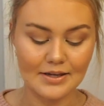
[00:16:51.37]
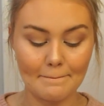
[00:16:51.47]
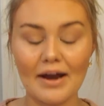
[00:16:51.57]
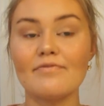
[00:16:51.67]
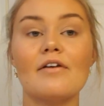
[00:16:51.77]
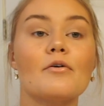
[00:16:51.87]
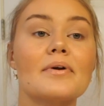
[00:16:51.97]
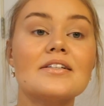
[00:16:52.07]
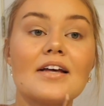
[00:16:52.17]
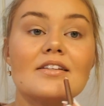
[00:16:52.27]
My favorite
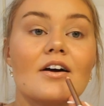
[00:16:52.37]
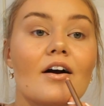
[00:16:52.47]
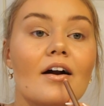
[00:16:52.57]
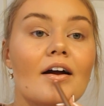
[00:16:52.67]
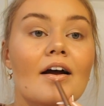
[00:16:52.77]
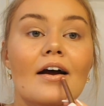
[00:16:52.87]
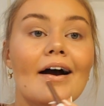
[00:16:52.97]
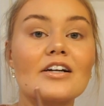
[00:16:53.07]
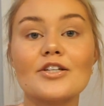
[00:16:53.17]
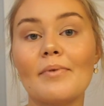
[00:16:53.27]
presets are
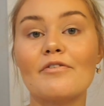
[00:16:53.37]
actually my